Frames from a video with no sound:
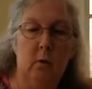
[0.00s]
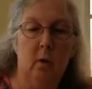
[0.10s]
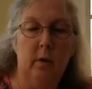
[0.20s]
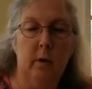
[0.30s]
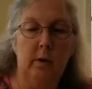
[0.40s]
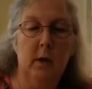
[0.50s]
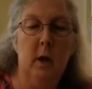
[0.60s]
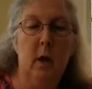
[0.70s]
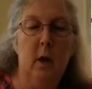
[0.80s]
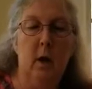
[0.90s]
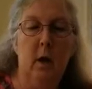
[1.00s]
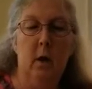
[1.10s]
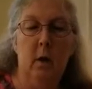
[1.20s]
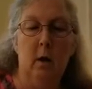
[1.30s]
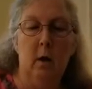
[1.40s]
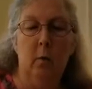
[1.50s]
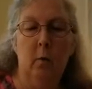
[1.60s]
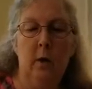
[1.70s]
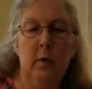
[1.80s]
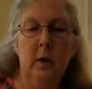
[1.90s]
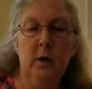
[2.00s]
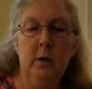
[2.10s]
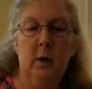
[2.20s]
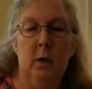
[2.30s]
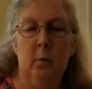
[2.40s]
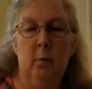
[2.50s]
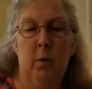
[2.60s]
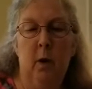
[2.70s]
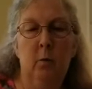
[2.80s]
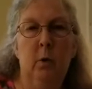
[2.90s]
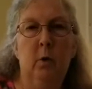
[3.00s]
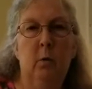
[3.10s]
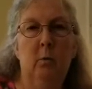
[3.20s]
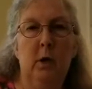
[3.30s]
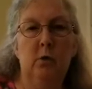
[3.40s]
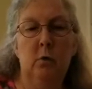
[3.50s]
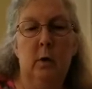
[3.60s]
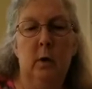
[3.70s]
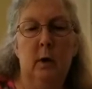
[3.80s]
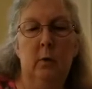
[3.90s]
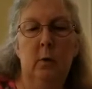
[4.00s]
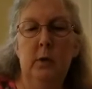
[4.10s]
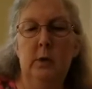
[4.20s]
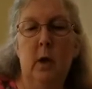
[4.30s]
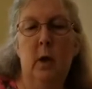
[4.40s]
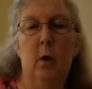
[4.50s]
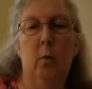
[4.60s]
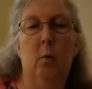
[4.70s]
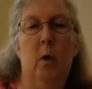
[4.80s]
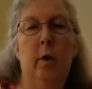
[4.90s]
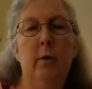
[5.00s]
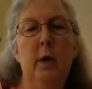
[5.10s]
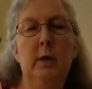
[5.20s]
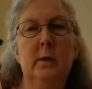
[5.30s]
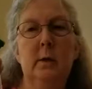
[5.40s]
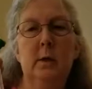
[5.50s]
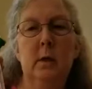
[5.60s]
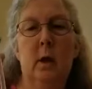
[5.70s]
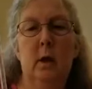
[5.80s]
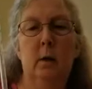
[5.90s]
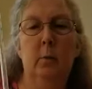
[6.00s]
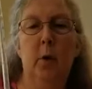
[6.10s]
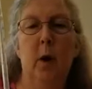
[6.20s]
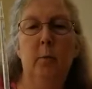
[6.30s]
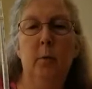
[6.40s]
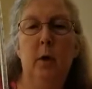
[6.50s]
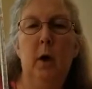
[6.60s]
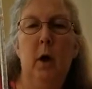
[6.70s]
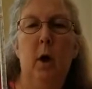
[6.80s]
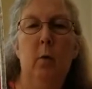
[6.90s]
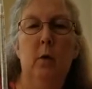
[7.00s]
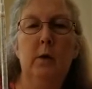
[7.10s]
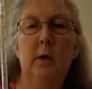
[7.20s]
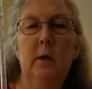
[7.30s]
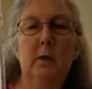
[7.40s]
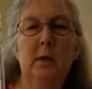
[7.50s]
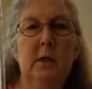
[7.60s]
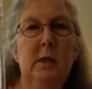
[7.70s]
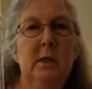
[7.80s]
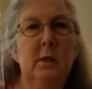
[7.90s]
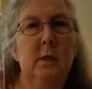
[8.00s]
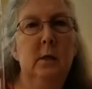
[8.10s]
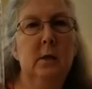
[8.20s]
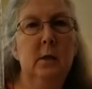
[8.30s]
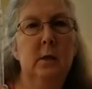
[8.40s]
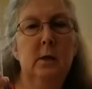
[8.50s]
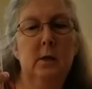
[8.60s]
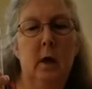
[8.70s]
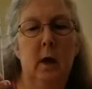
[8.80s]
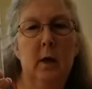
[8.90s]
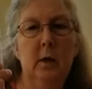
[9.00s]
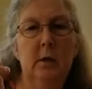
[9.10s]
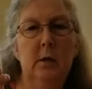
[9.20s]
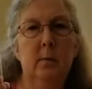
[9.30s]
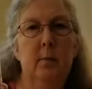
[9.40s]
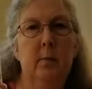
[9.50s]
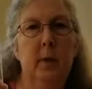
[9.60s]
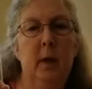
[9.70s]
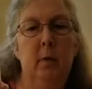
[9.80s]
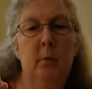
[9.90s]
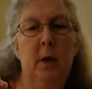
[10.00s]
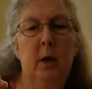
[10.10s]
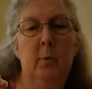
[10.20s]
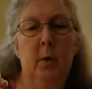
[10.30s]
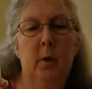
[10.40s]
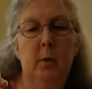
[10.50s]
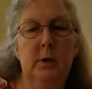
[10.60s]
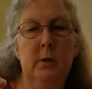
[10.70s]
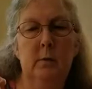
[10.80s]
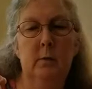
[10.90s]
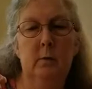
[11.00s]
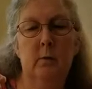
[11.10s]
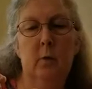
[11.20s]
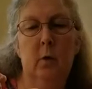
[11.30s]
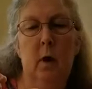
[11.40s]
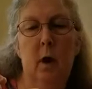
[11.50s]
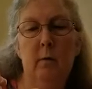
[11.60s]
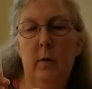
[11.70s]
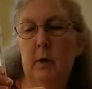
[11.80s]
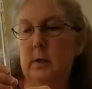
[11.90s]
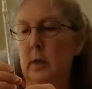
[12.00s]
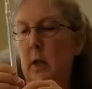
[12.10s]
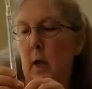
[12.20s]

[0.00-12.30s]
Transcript: on this. One thing to keep in mind when you are measuring liquids, water has a property where it tends to stick to the sides. Now, it may not be always real obvious,